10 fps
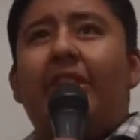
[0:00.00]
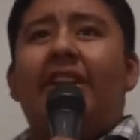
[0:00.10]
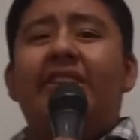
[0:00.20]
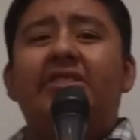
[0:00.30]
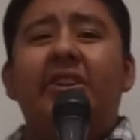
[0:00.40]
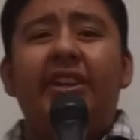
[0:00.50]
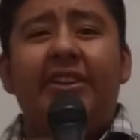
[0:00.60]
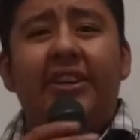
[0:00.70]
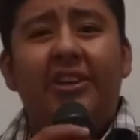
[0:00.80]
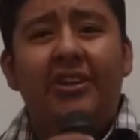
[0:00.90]
He started at
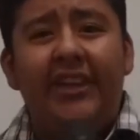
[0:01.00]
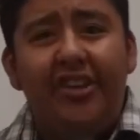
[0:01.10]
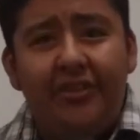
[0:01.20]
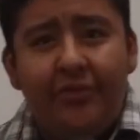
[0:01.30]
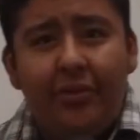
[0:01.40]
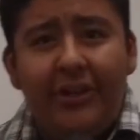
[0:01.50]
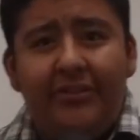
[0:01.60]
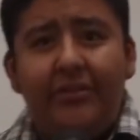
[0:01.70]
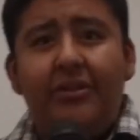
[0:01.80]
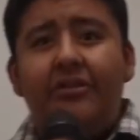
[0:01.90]
the early age of
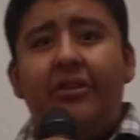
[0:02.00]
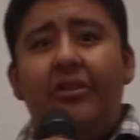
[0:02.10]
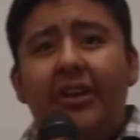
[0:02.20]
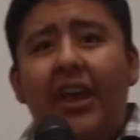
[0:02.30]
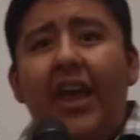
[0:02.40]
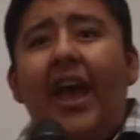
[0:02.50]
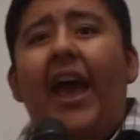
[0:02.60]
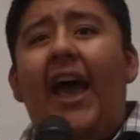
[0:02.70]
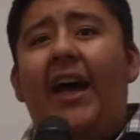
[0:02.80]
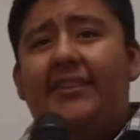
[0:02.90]
22 years old
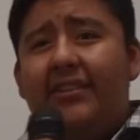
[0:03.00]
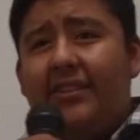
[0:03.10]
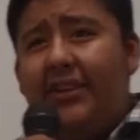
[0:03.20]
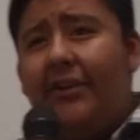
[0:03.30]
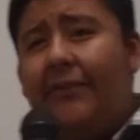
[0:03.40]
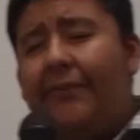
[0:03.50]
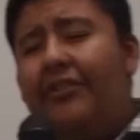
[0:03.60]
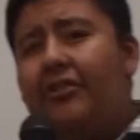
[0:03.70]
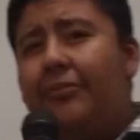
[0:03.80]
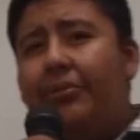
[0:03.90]
at the
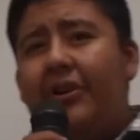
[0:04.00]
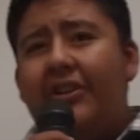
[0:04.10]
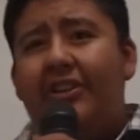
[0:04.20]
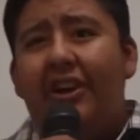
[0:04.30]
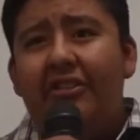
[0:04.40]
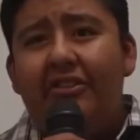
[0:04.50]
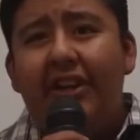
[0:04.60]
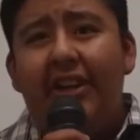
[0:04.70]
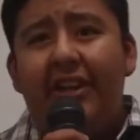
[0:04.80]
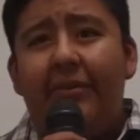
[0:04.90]
official Brooklyn Dodger
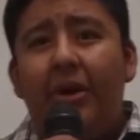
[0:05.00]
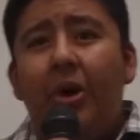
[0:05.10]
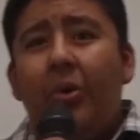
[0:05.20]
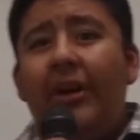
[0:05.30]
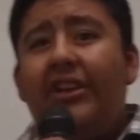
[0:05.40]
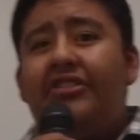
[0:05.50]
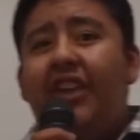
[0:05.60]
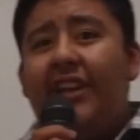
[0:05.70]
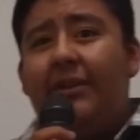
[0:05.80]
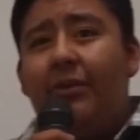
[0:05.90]
Stadium with
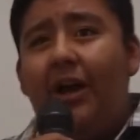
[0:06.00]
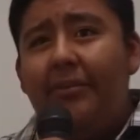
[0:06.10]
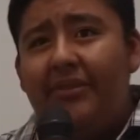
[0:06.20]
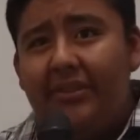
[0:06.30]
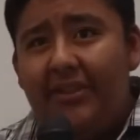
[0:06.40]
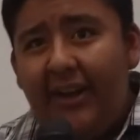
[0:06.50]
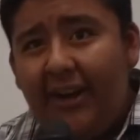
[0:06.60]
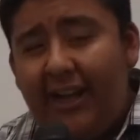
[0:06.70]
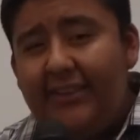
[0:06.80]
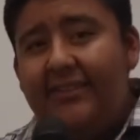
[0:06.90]
Jackie Robinson there
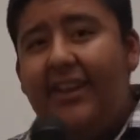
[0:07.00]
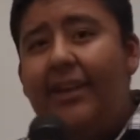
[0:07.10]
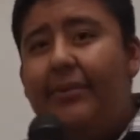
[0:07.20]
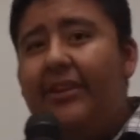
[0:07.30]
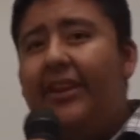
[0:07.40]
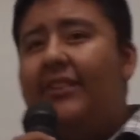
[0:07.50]
at the time in the